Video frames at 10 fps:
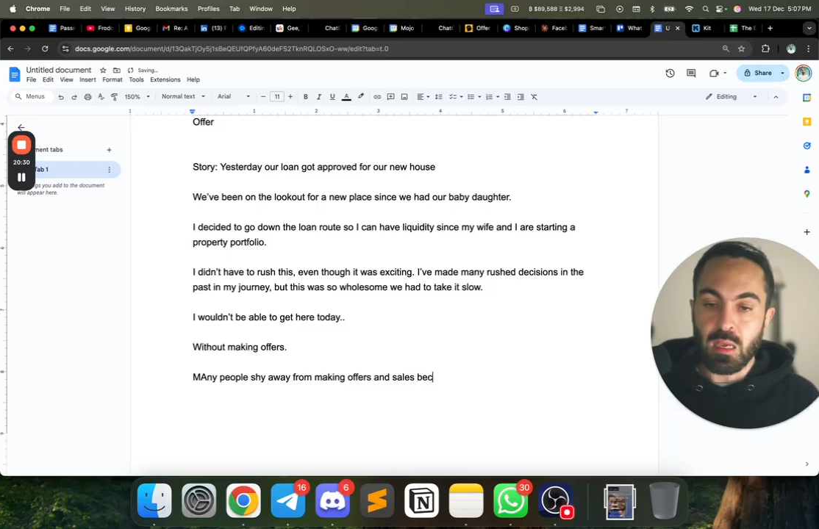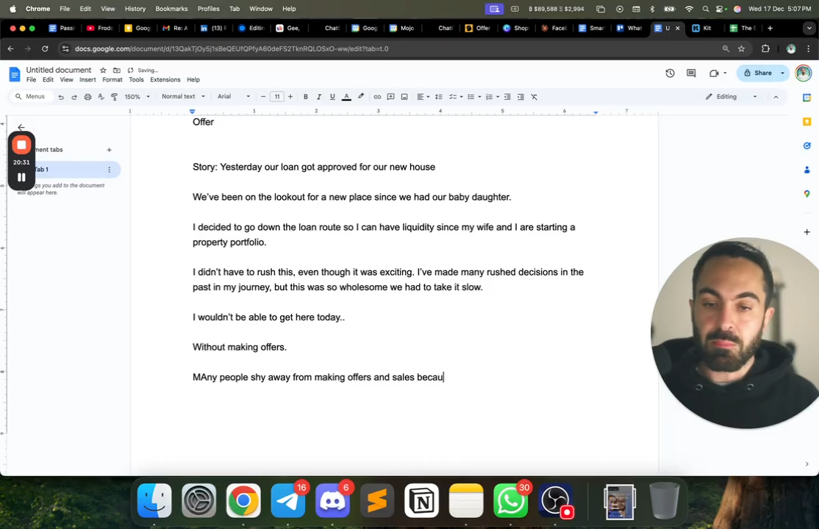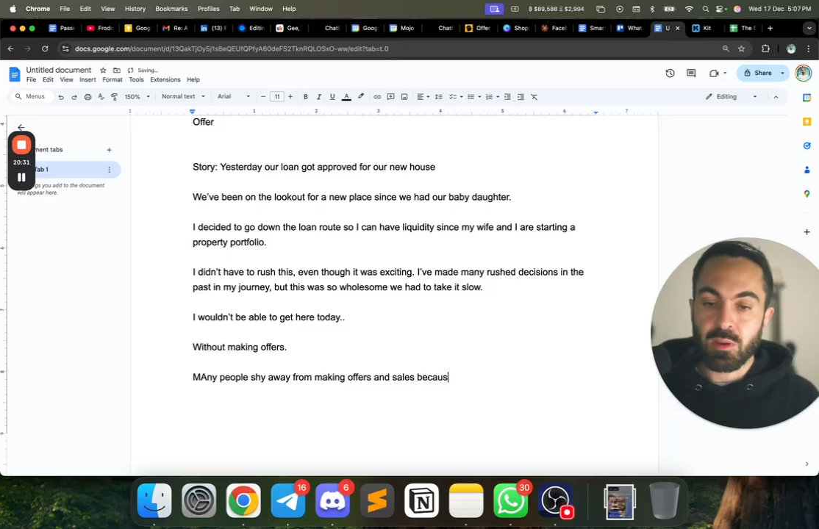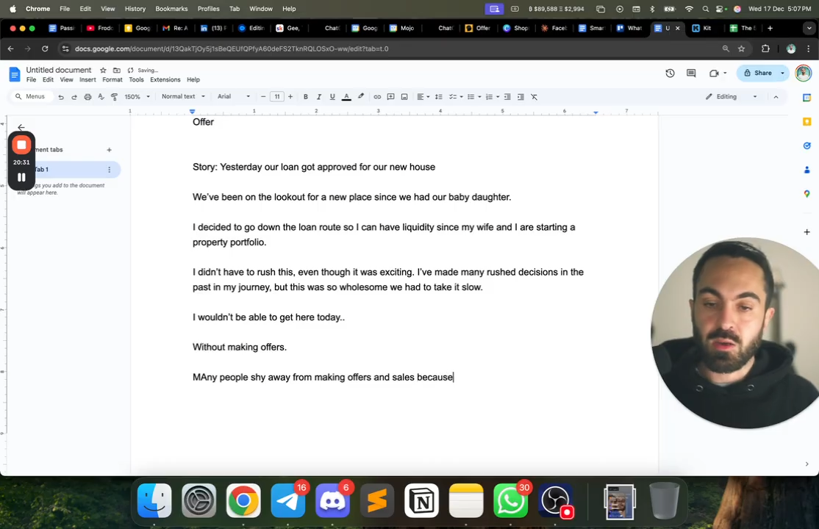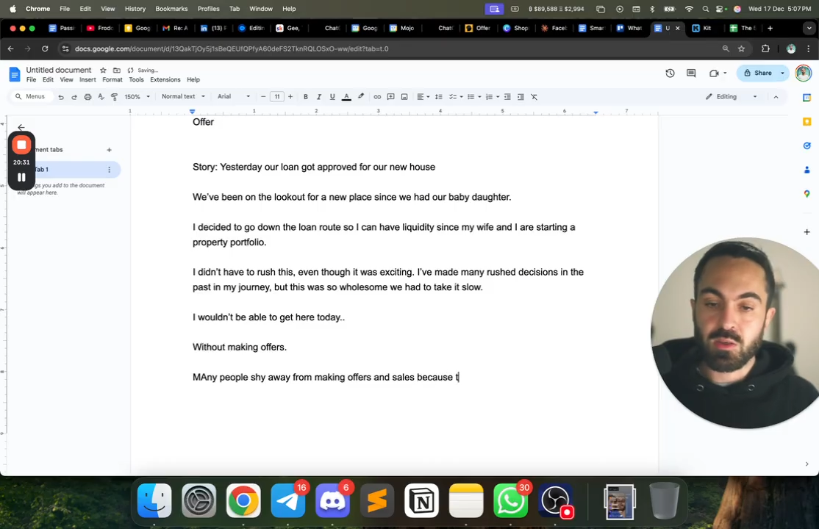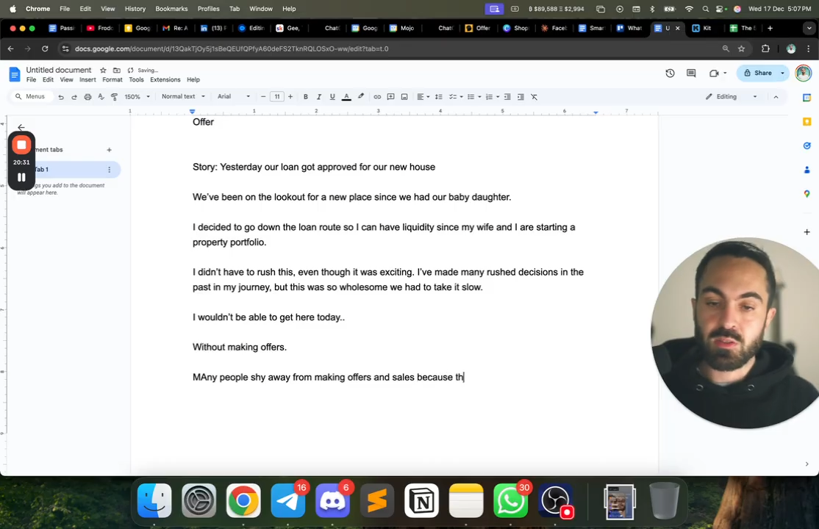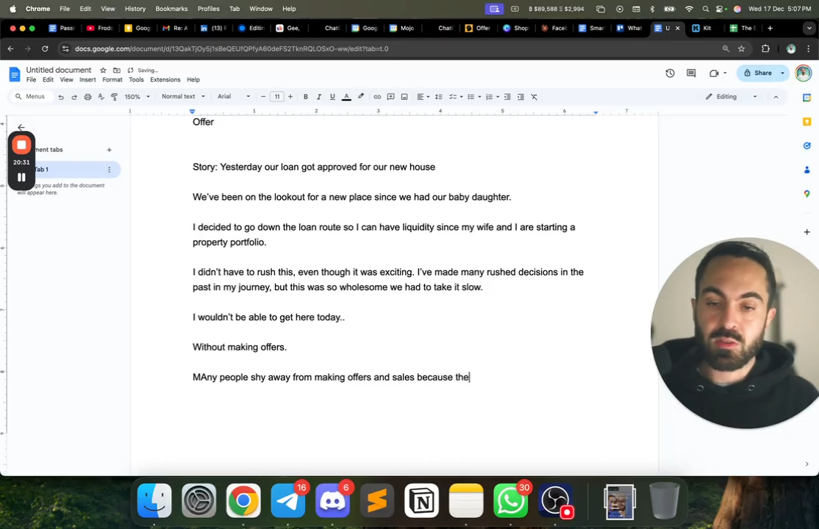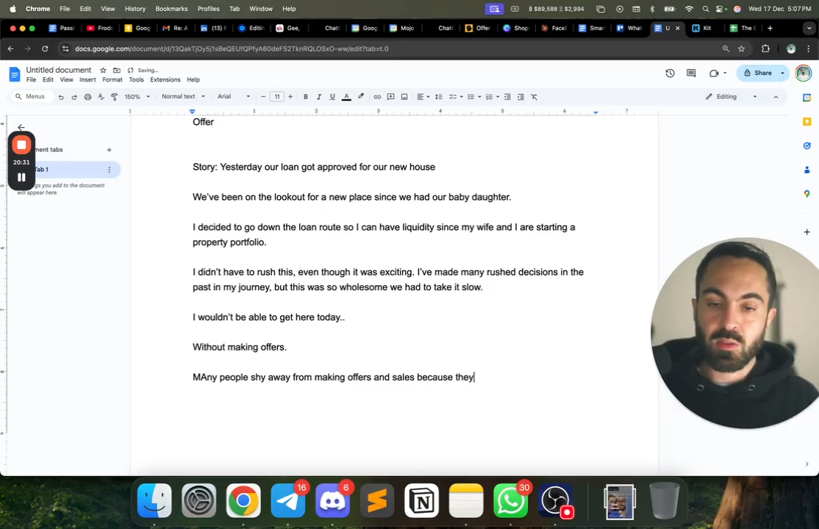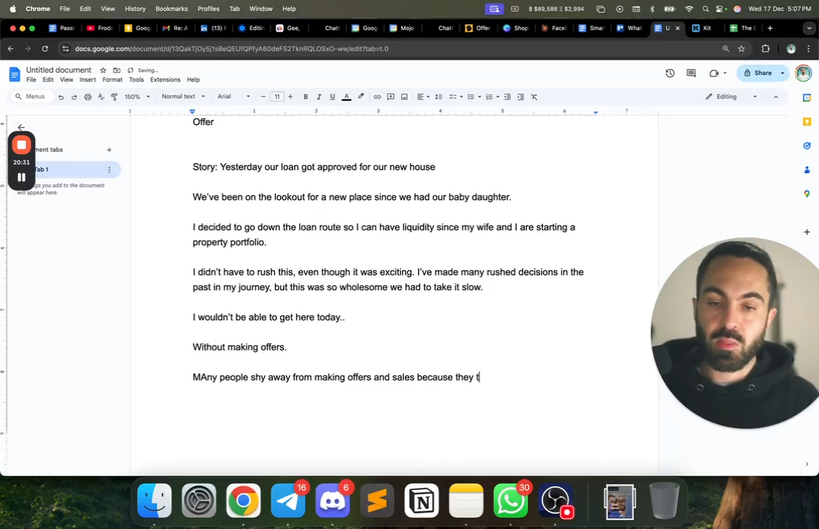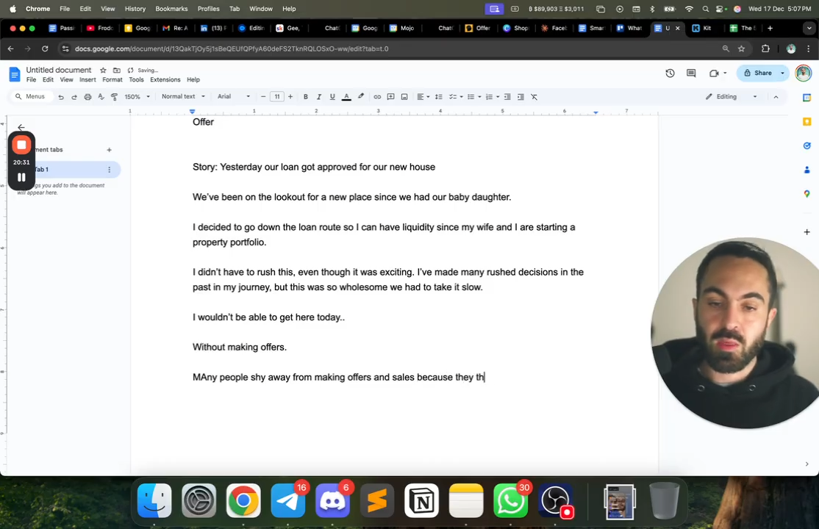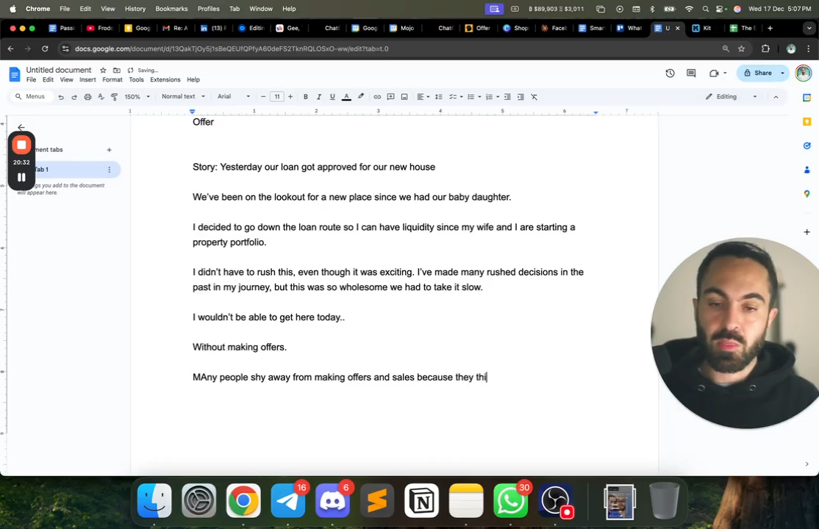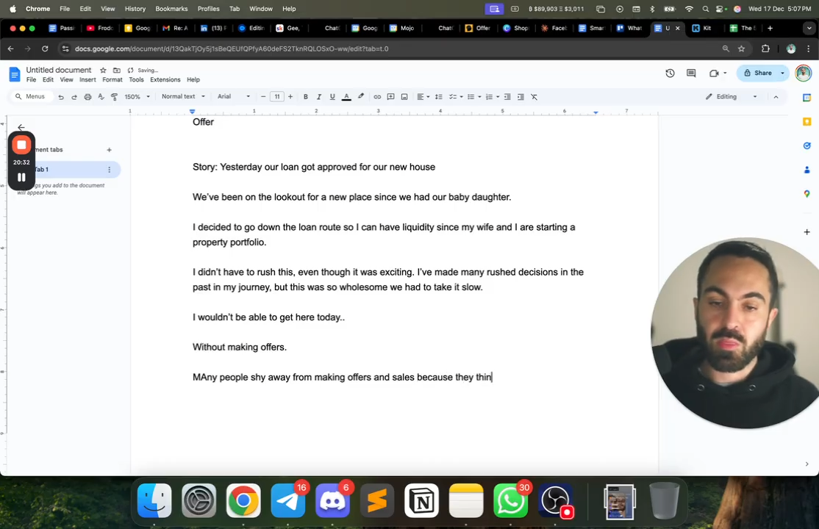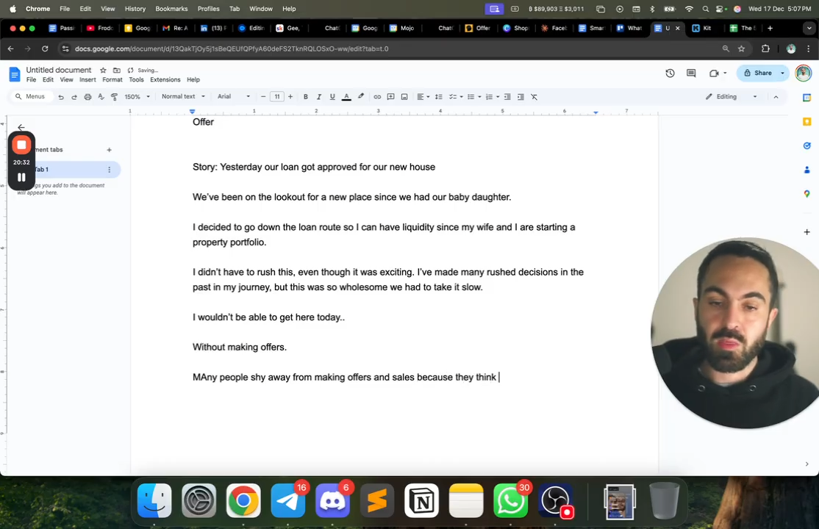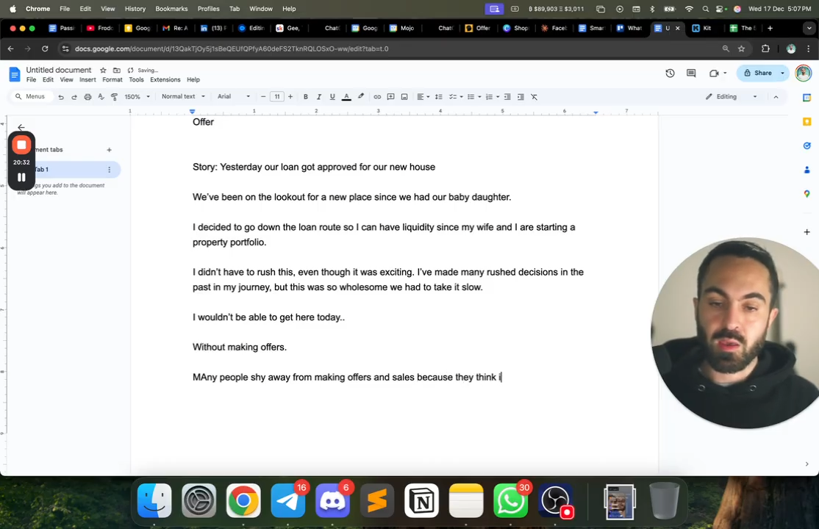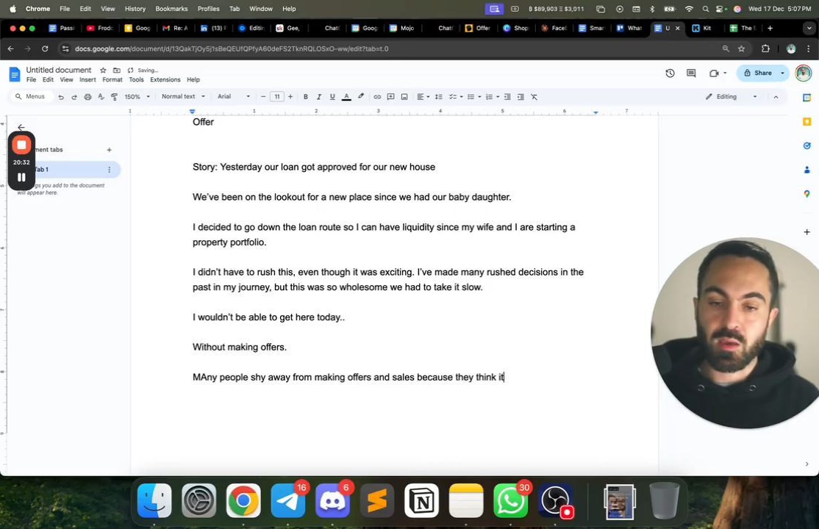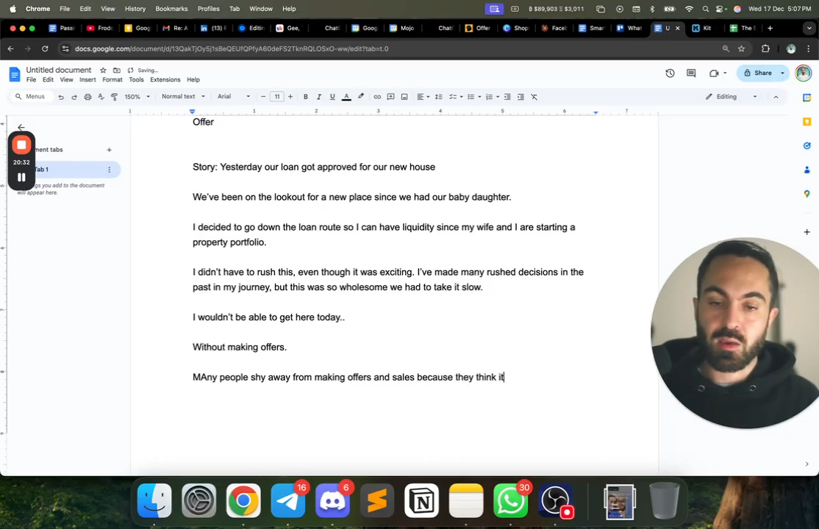because they think